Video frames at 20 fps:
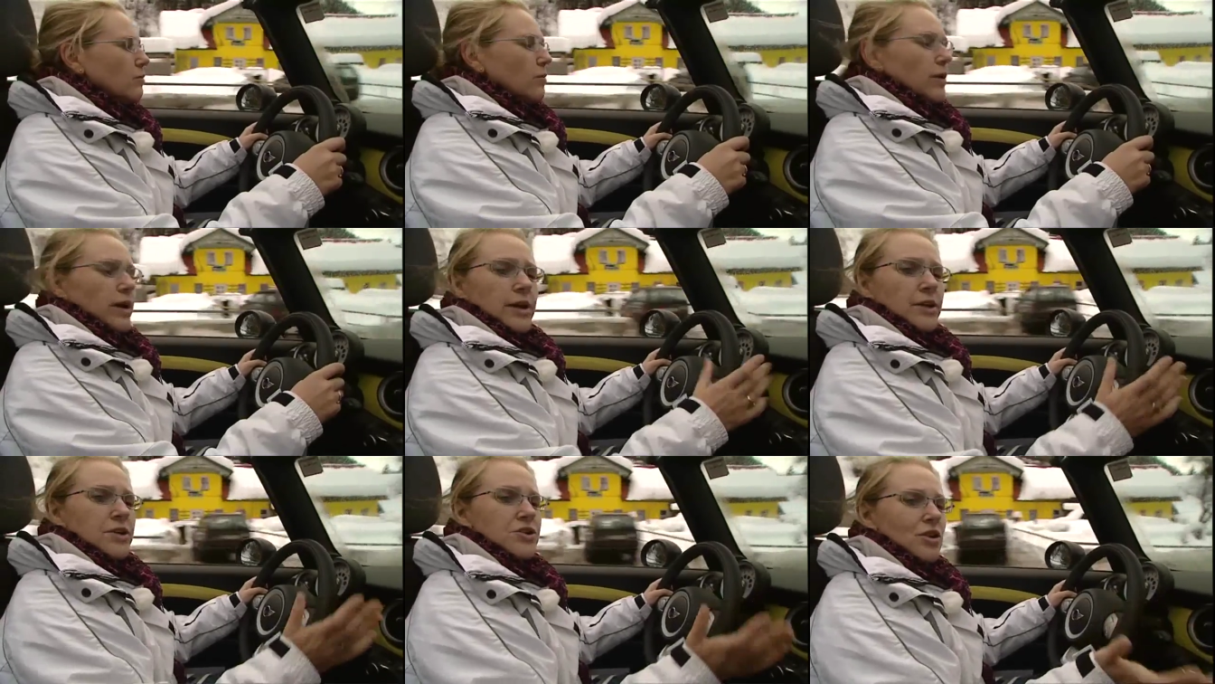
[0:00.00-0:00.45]

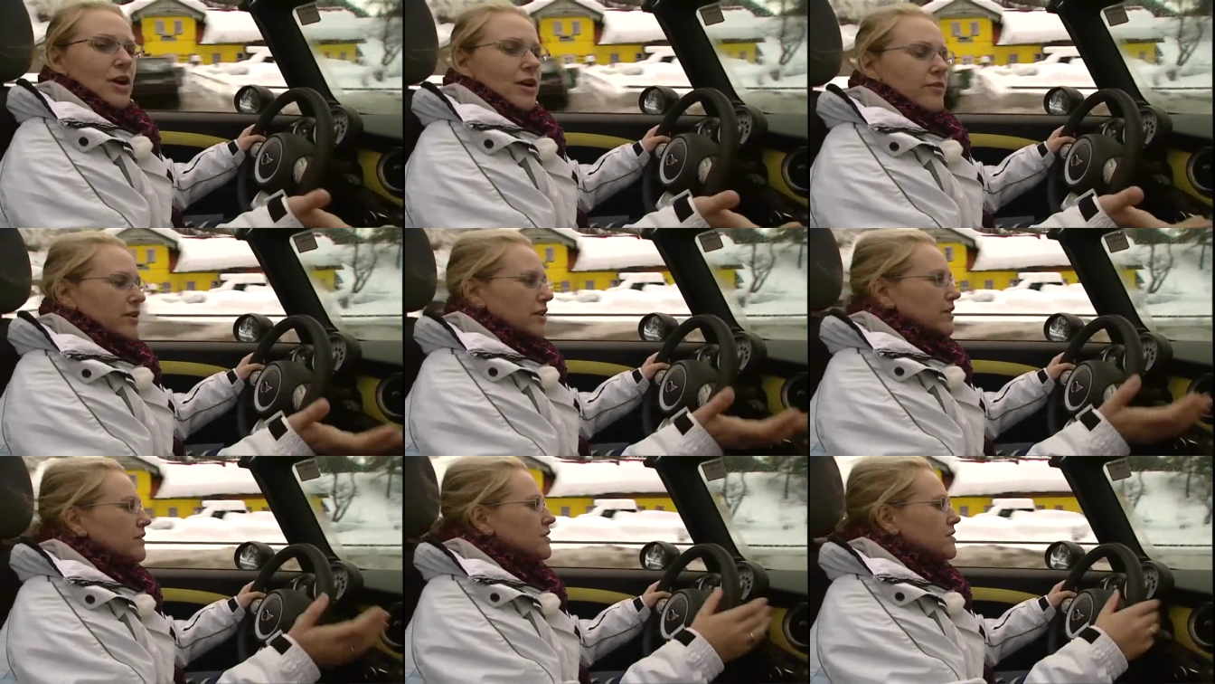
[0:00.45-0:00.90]
We're
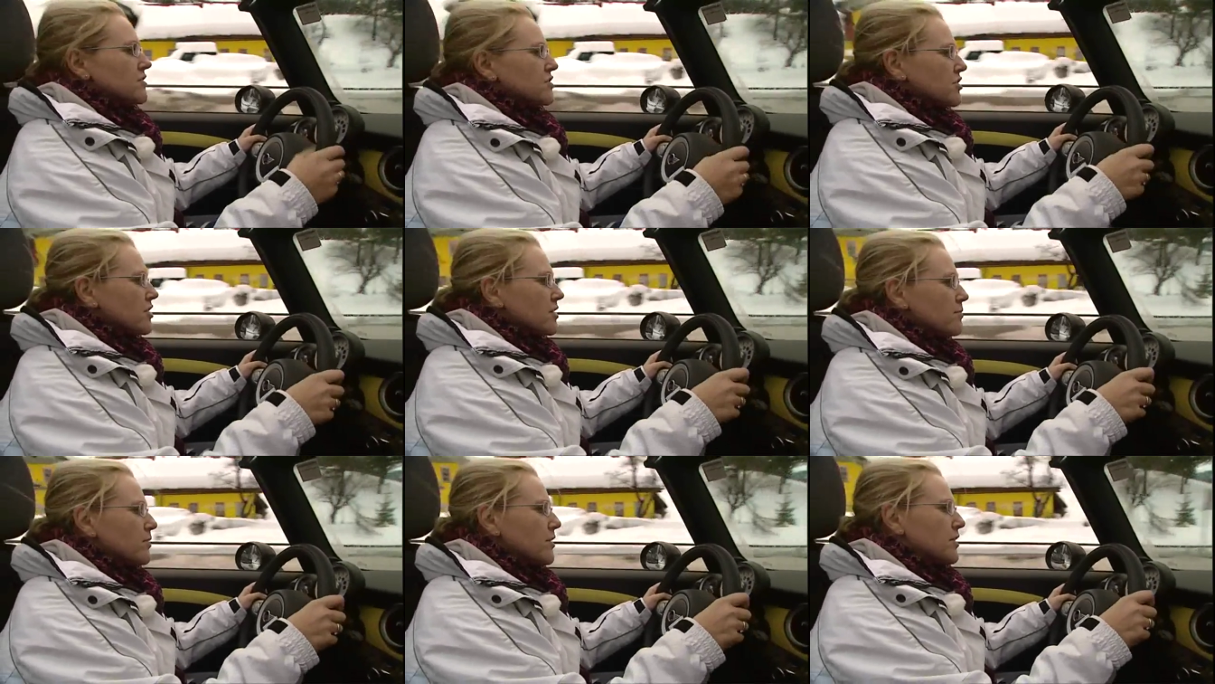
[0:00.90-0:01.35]
driving the
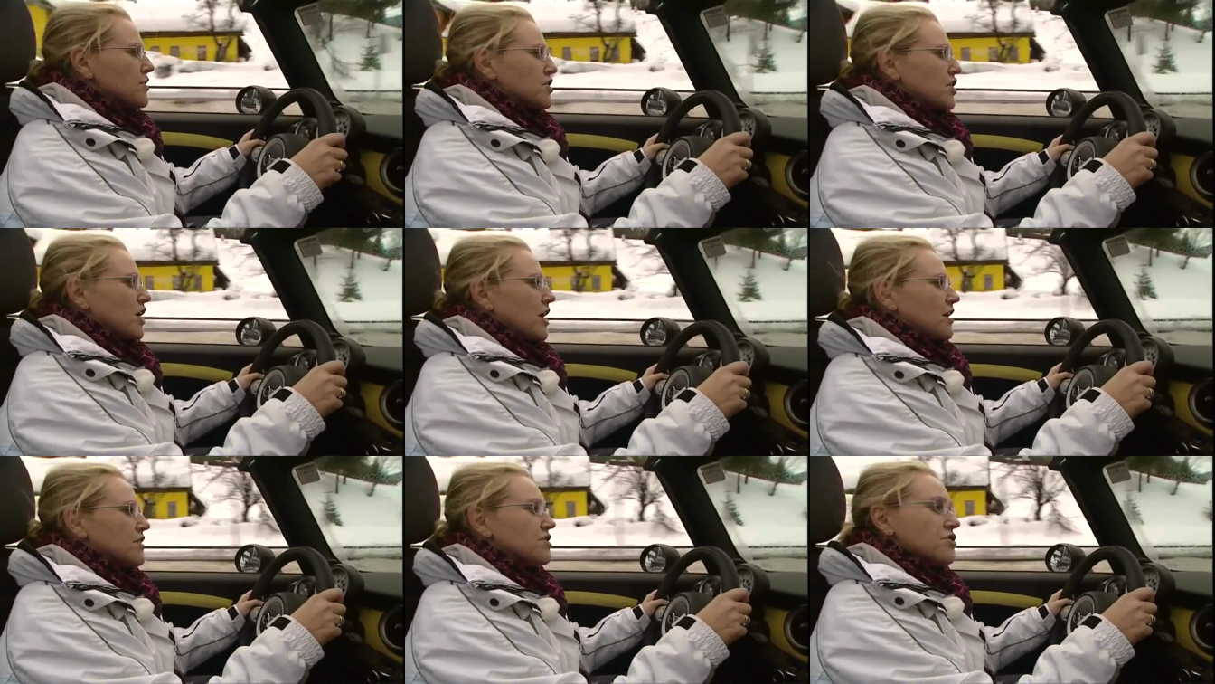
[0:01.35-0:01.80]

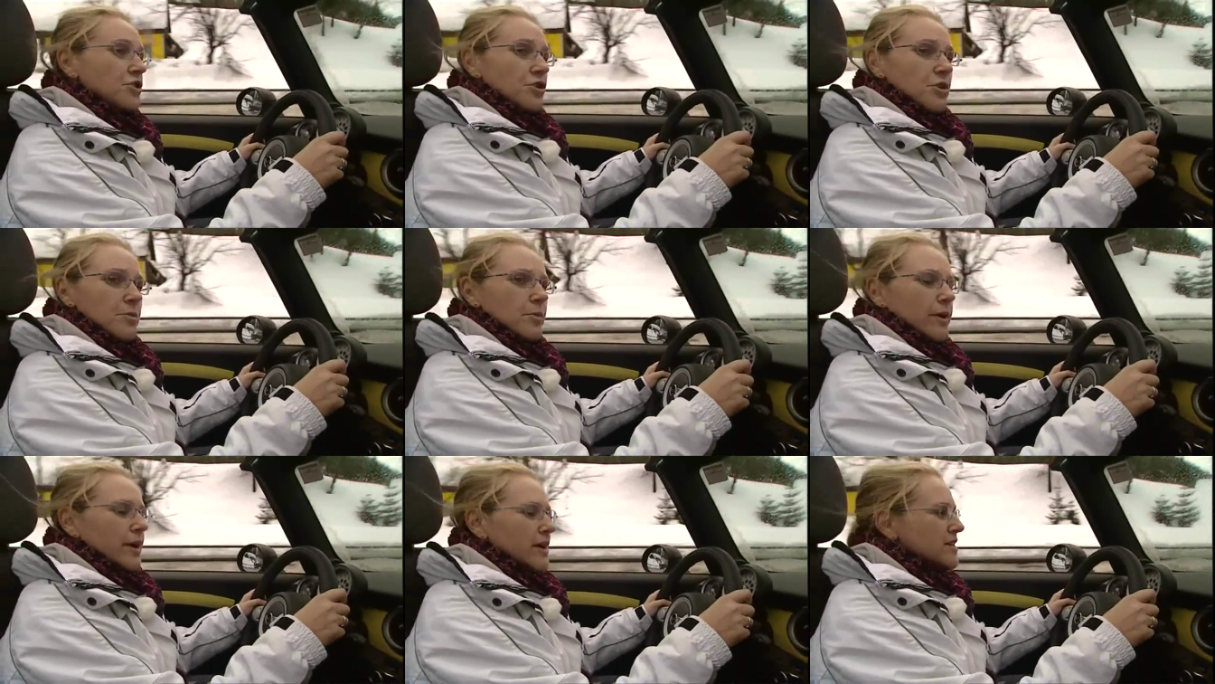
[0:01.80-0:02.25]
turbocharged
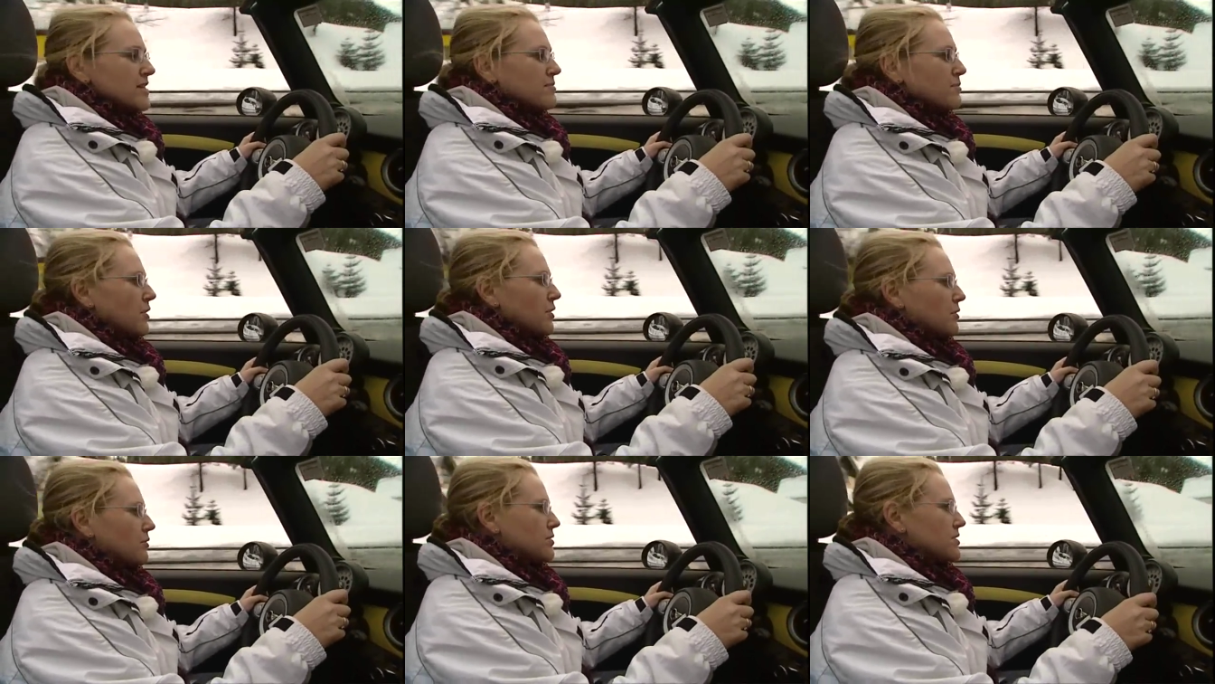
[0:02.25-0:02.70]
Cooper S
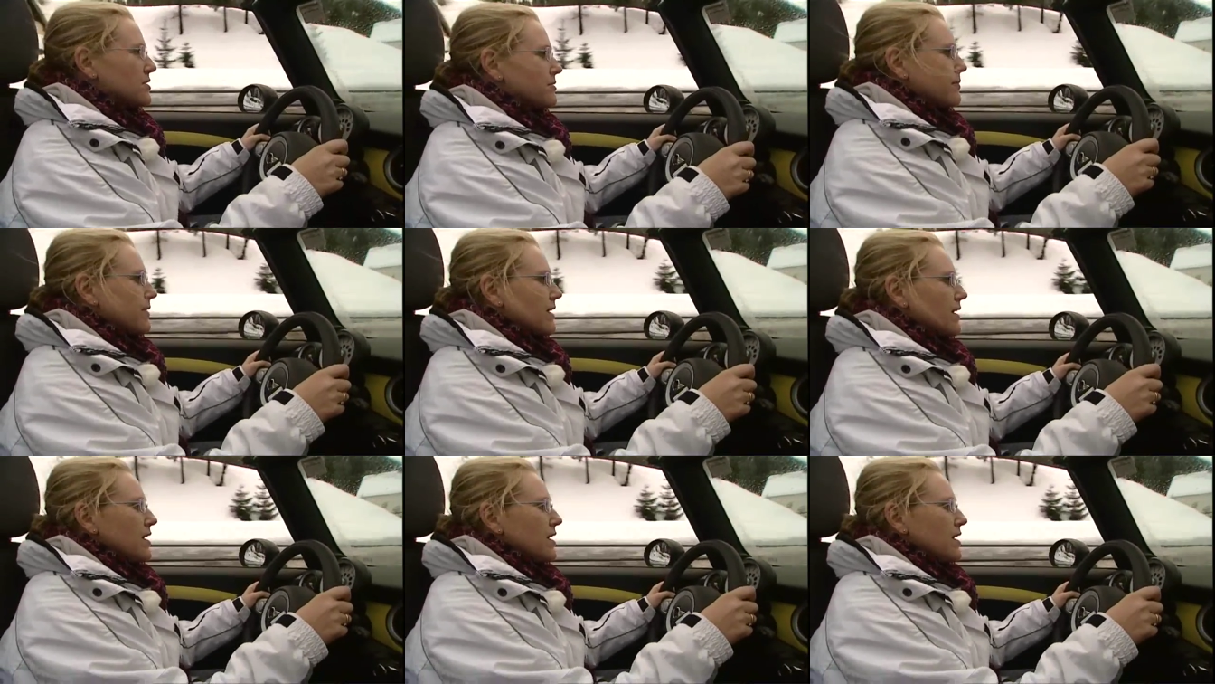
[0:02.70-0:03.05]
models.